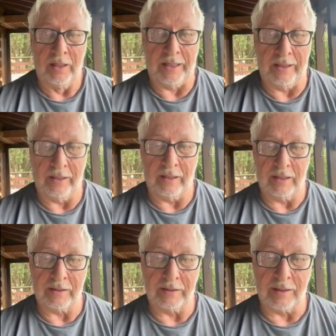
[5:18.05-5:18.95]
uh, a
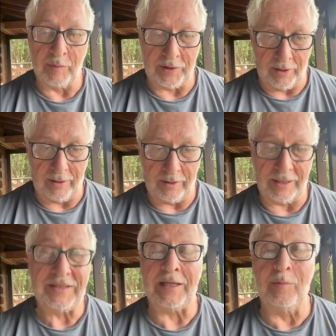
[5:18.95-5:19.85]
lumber yard, a
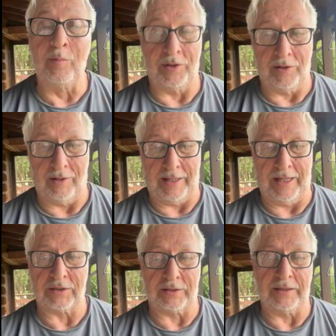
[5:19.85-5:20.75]
timber yard
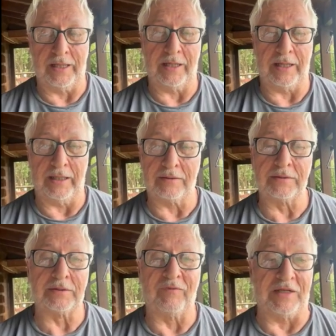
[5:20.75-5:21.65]
actually, that handles
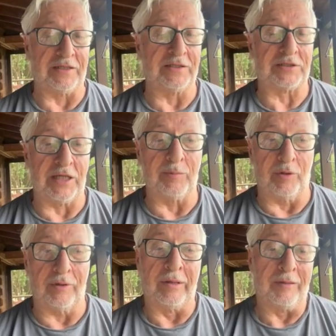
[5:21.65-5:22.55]
vintage timber,